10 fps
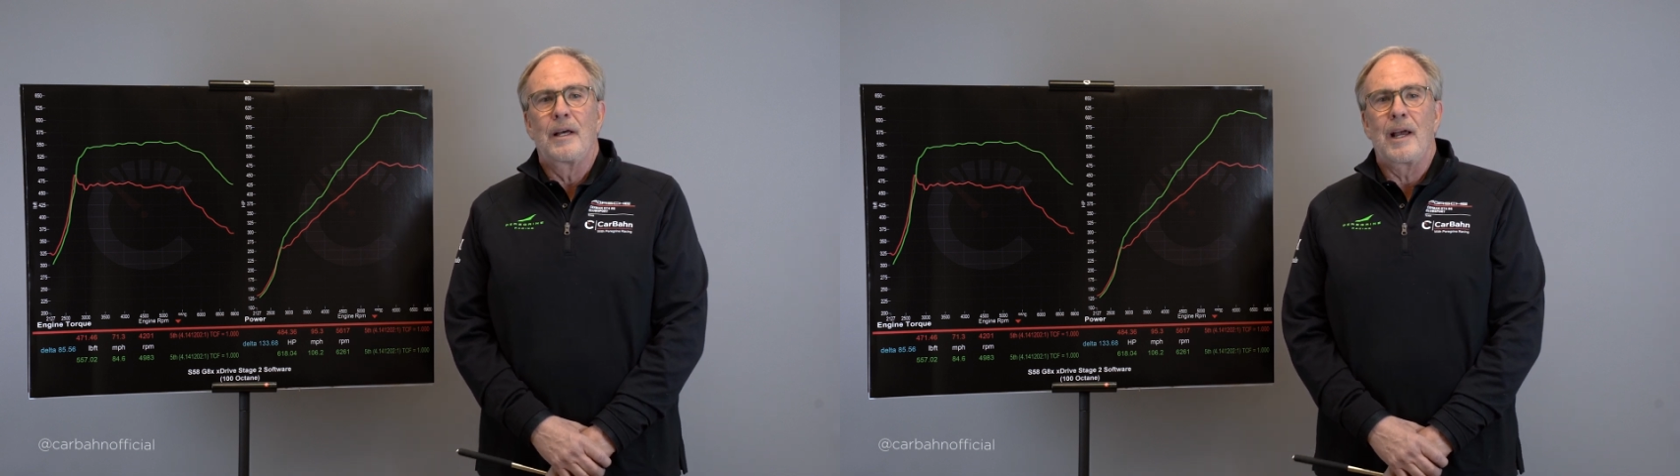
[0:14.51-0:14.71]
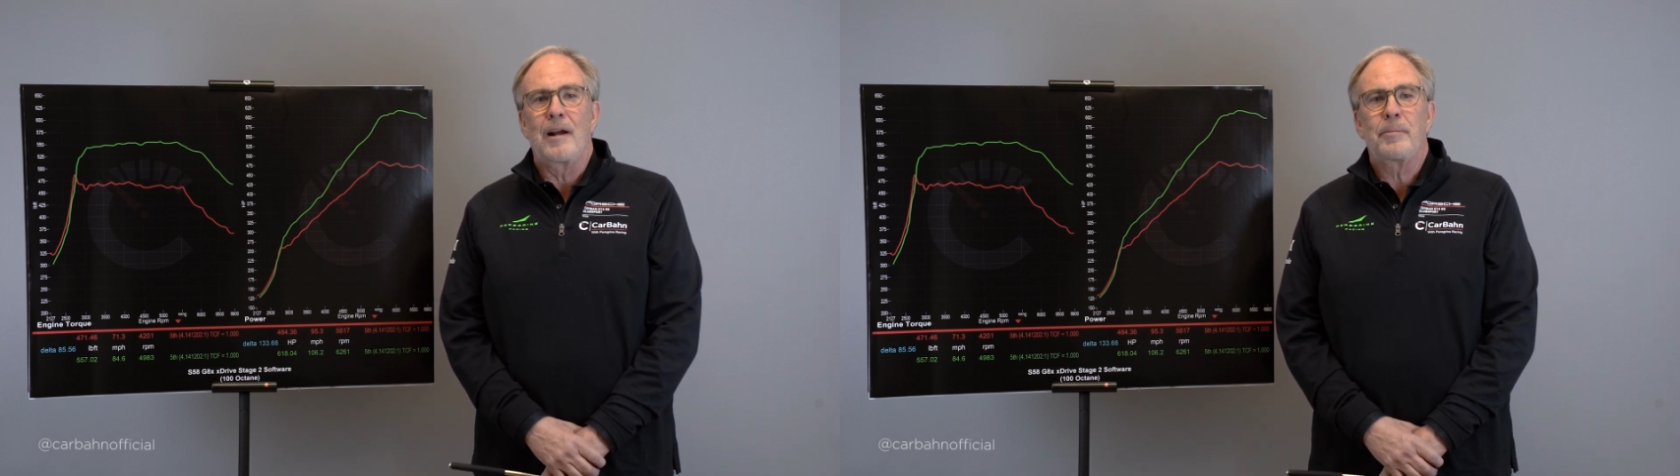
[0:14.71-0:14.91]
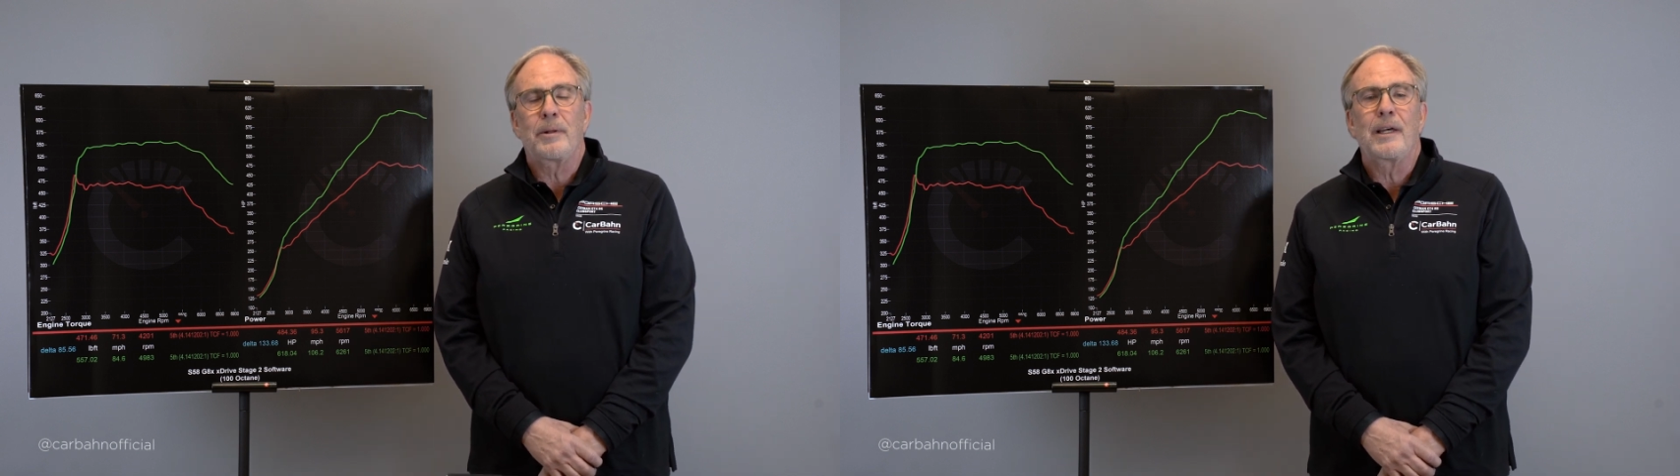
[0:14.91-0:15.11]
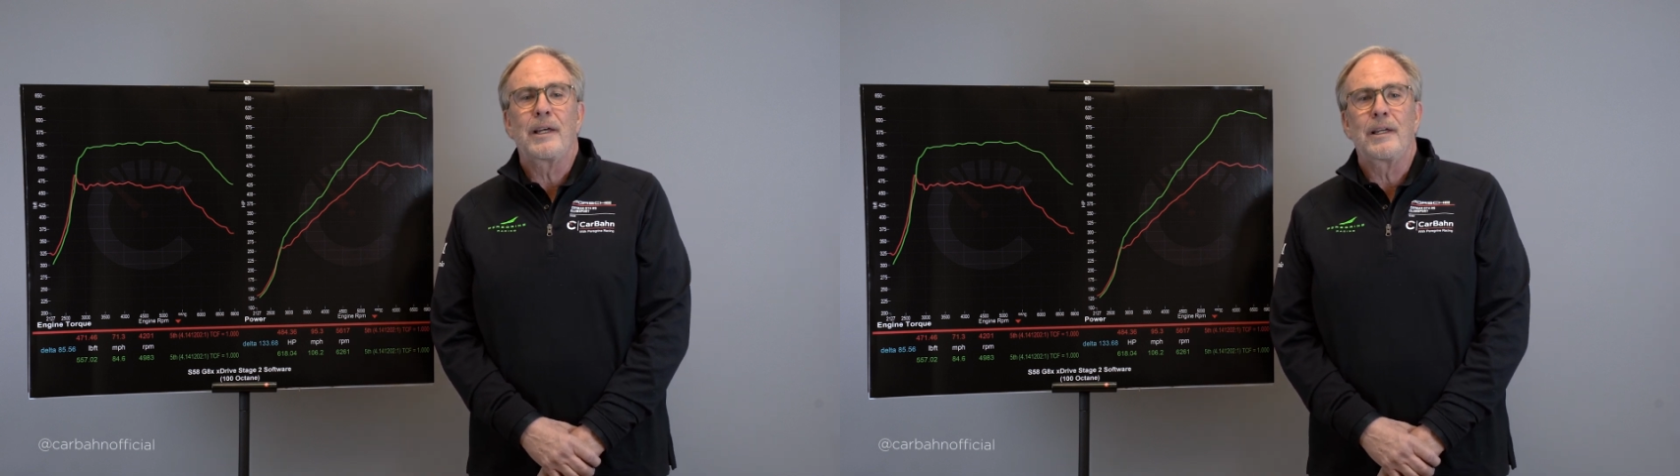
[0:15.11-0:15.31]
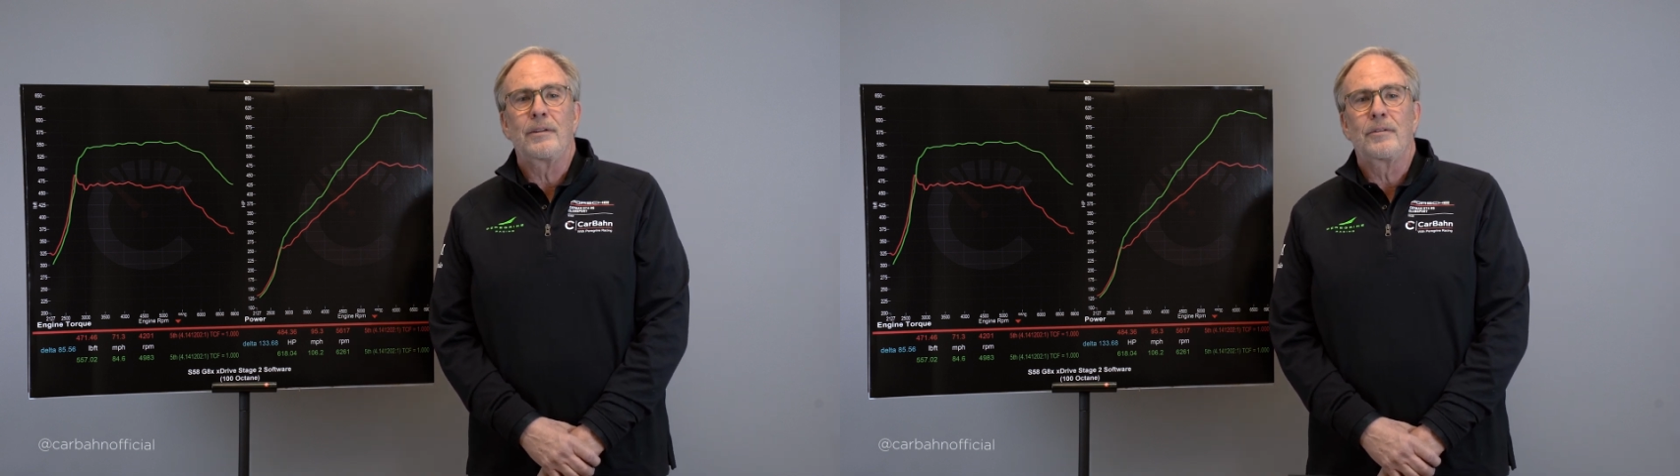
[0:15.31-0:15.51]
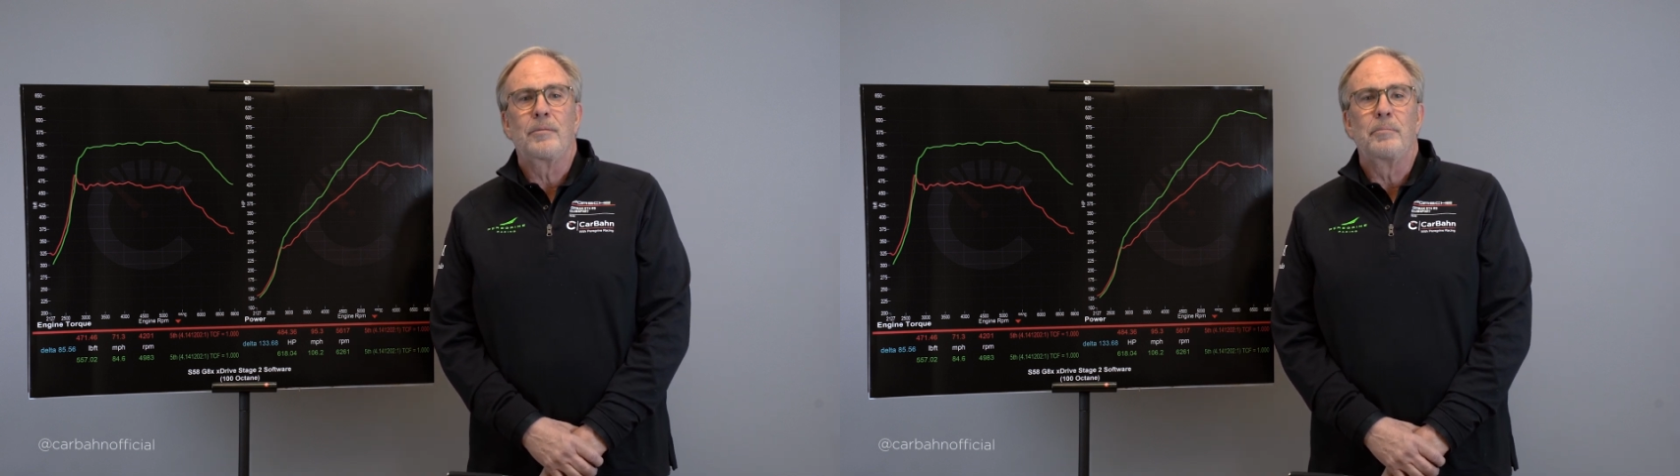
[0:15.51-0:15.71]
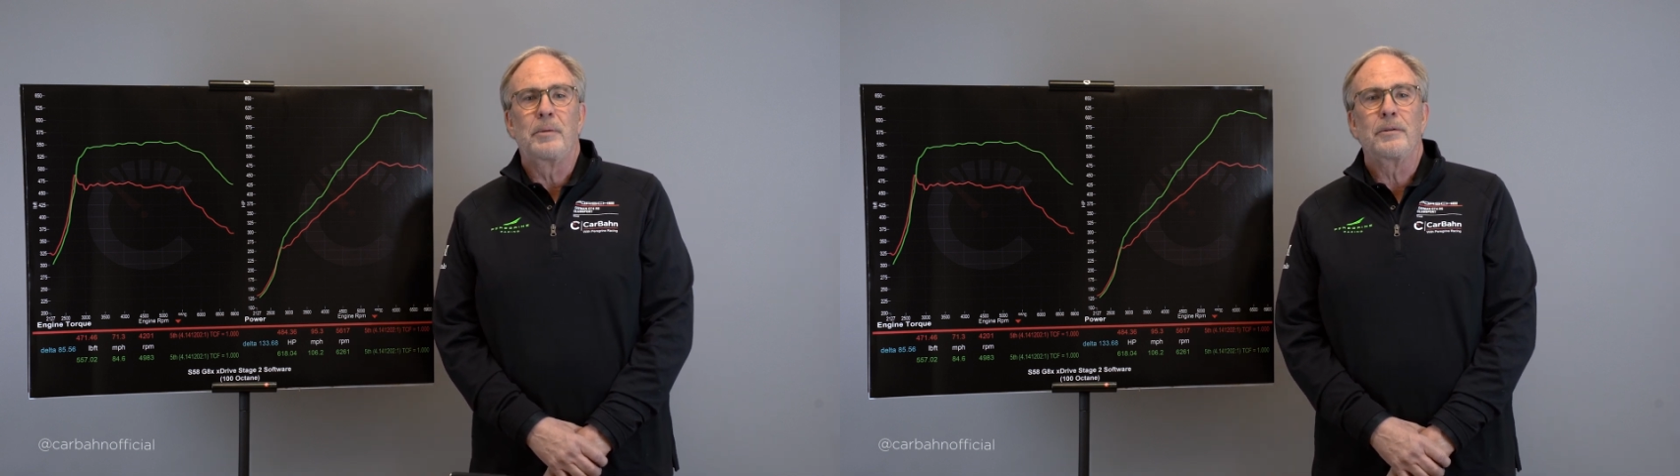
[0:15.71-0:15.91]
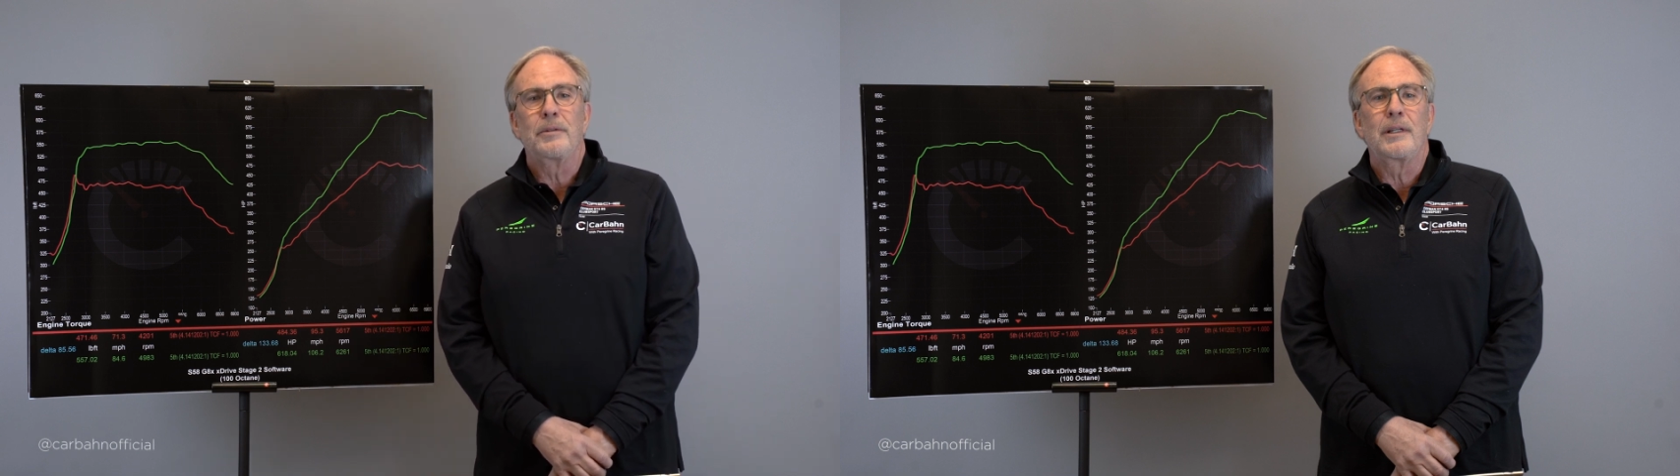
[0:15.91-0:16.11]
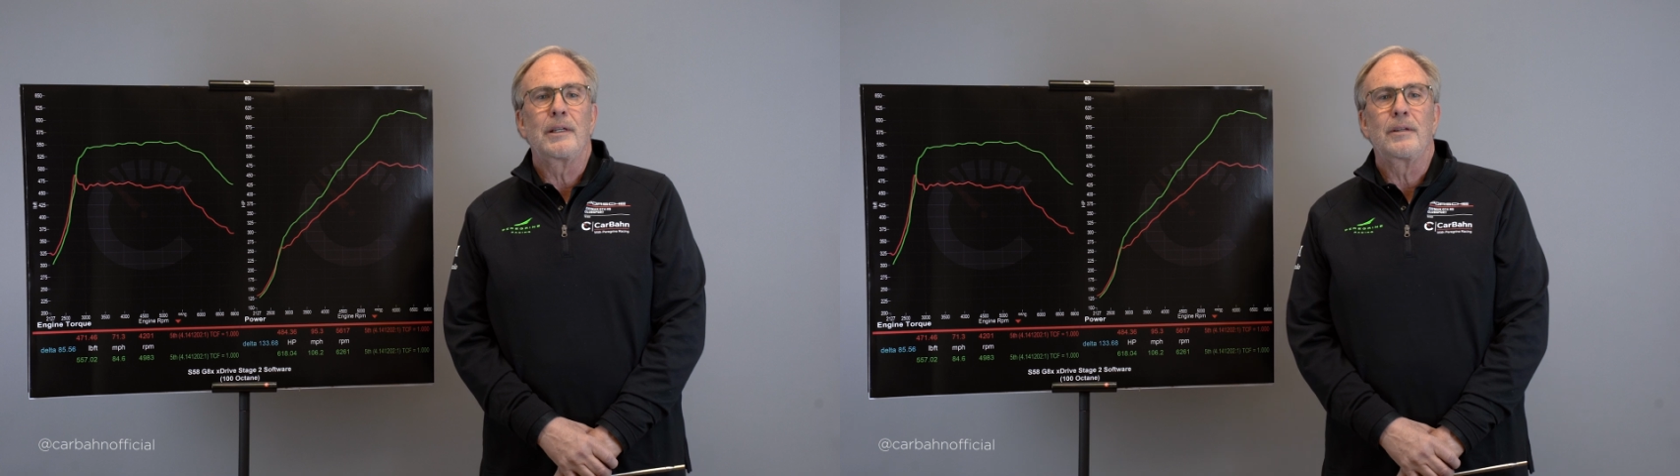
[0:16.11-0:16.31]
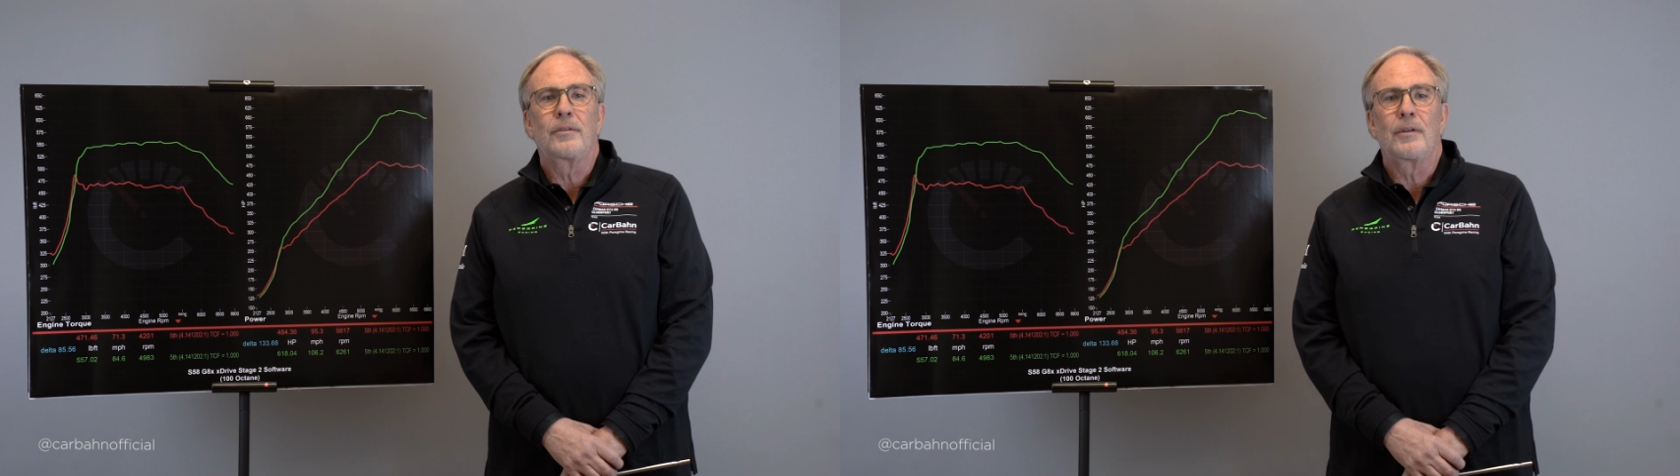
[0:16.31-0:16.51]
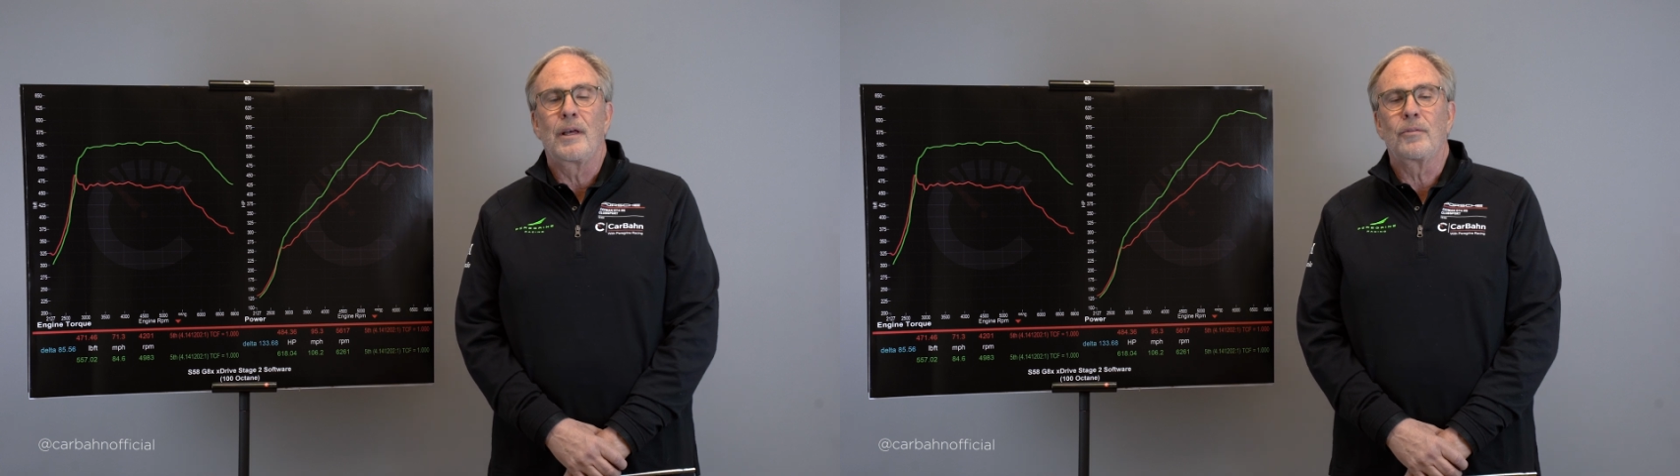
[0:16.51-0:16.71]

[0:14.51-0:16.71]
airplanes, buildings,